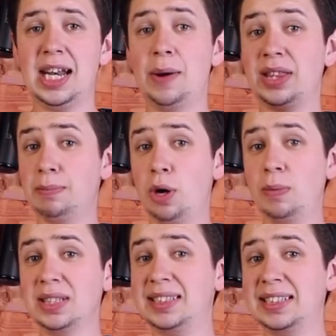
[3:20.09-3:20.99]
Now at the
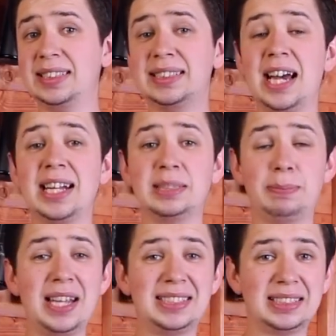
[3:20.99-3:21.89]
moment, this design is
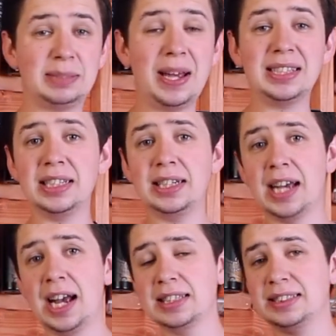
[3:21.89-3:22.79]
patent
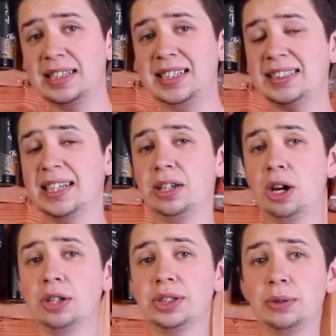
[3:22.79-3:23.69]
pending, and the
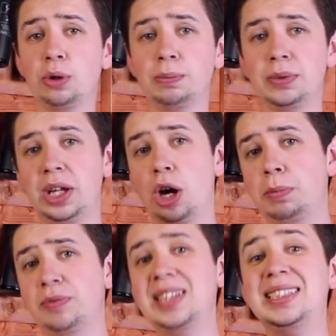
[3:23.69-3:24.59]
DetailGuardz are a company
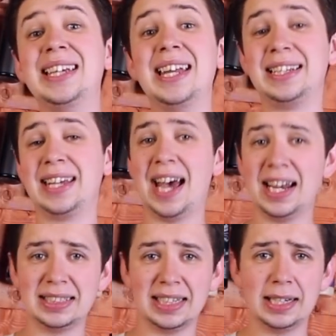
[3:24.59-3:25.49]
operating in
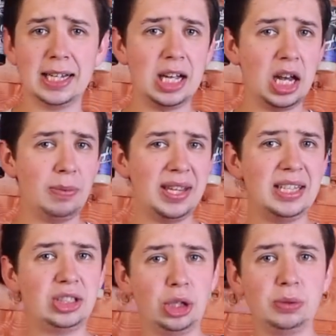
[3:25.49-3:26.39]
Canada, but
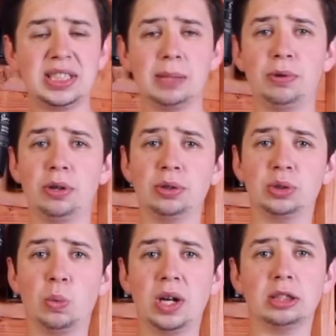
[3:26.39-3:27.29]
they do sell
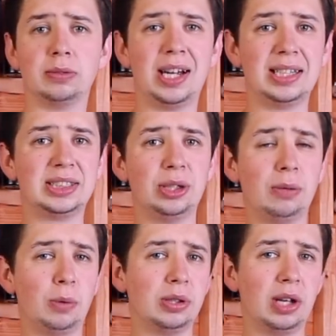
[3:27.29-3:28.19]
products worldwide. So
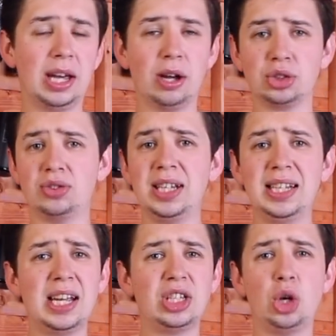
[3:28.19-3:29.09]
you want
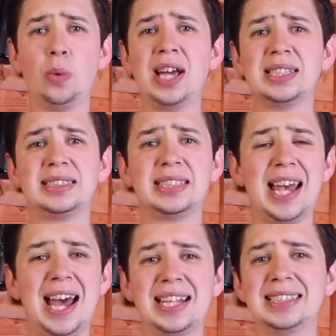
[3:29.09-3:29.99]
Australia, US,
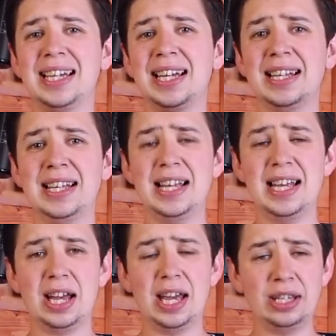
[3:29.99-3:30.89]
Canada,
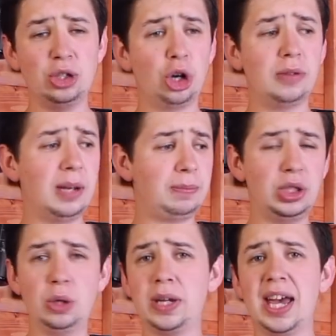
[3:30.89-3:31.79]
Europe,
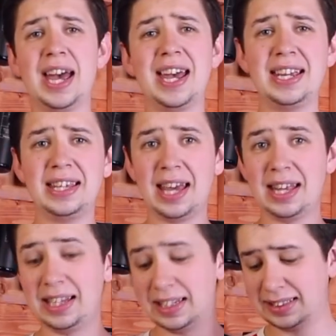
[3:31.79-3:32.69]
UK,
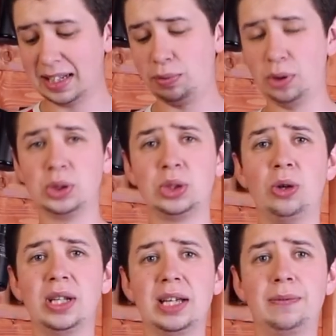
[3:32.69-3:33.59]
they can sell the products
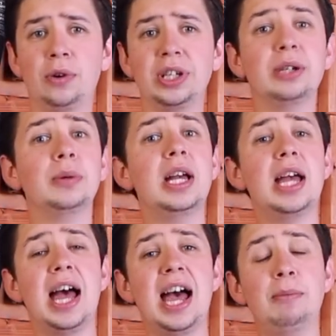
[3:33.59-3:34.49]
all there for you.
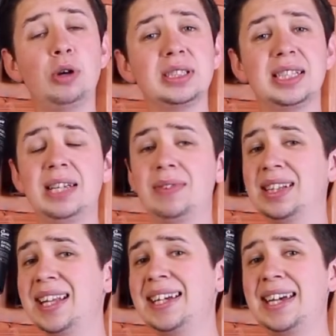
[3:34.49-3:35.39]
I'm going to leave a
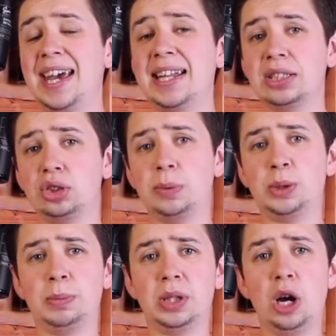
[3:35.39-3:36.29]
link in the
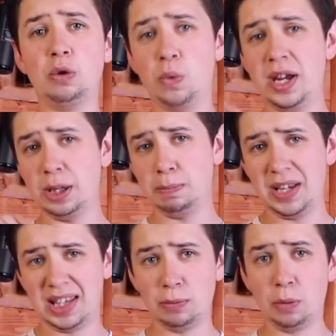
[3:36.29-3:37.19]
description below where you can
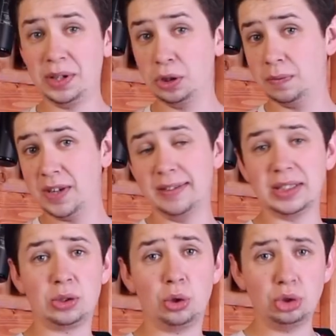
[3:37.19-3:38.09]
pick them up in your
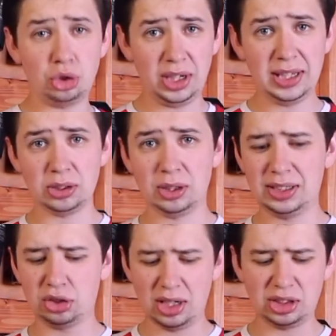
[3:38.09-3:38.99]
various countries, or at
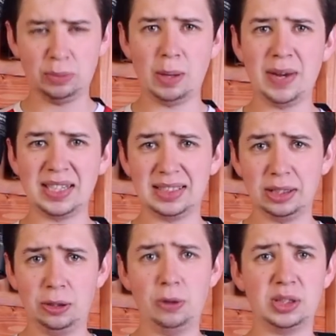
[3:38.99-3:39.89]
least trying to do my best
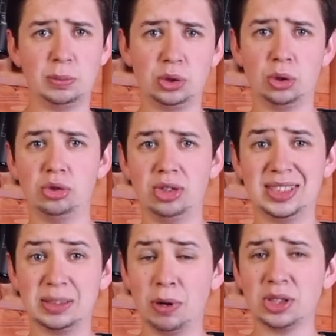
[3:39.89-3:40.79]
to include as much
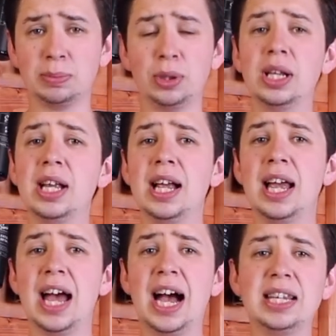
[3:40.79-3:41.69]
countries as possible.
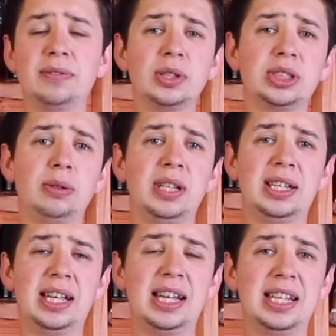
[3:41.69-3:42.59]
And I've also
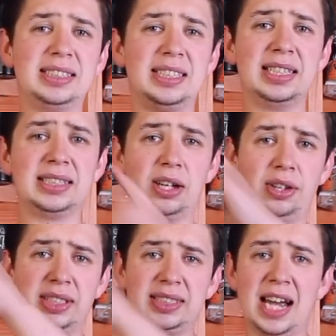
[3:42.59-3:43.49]
listed
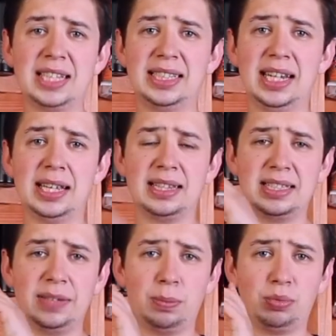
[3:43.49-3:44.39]
on the side here
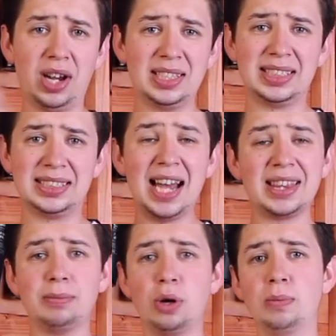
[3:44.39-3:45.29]
the different prices
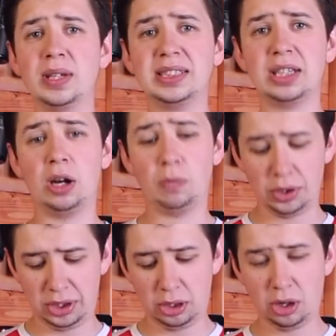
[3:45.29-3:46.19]
at the moment of
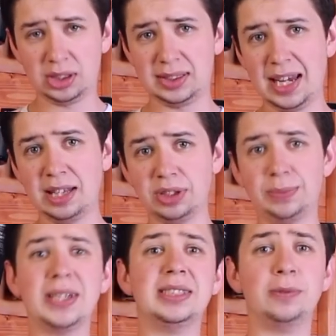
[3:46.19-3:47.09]
what they cost in the
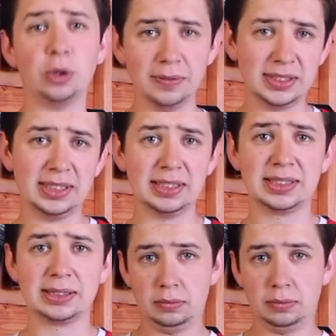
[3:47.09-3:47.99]
respective
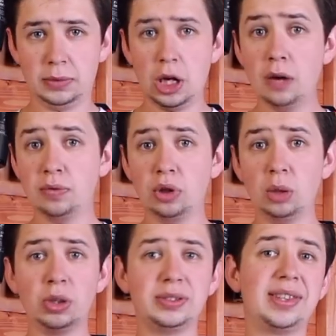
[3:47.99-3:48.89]
currencies.
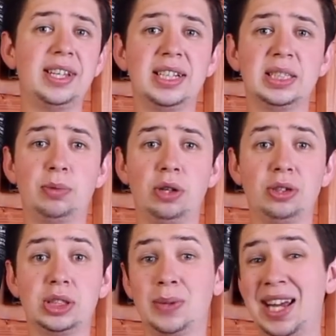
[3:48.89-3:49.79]
Overall, what do I think of this
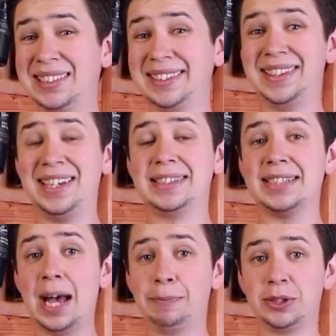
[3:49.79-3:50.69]
product? Well, I actually think
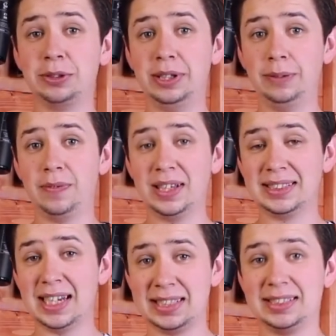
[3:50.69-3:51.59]
it's absolutely
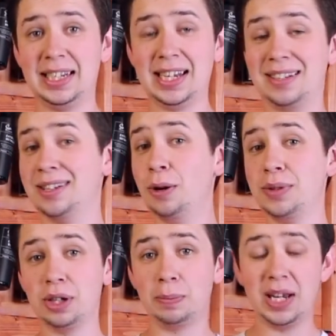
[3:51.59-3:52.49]
fantastic, and
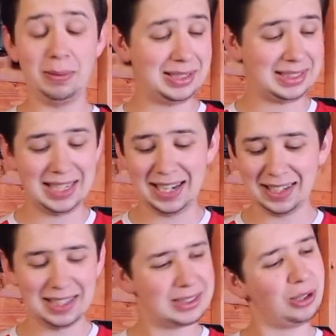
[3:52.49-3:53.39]
no, they're not paying me to say
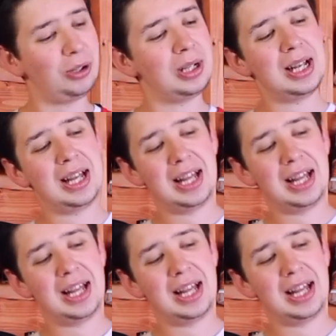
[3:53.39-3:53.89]
that at all.